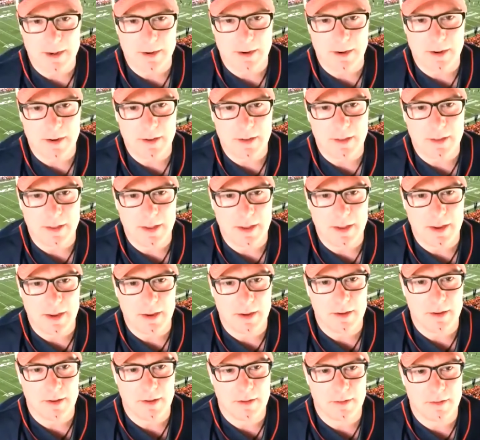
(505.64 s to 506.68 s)
in
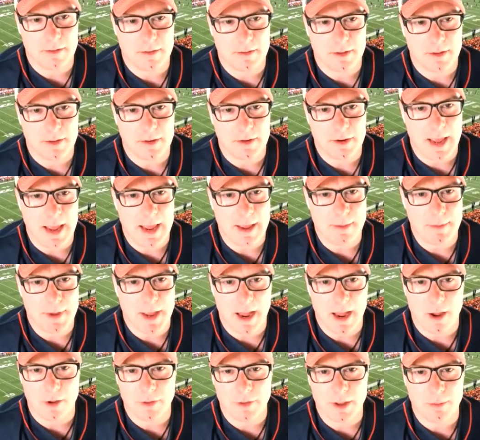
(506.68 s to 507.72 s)
the game
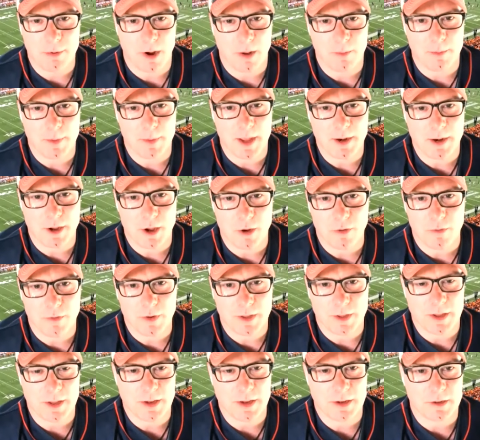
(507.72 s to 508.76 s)
count. They probably had
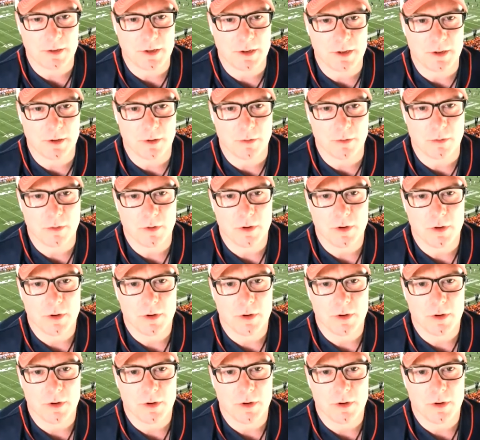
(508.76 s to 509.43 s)
COVID things too.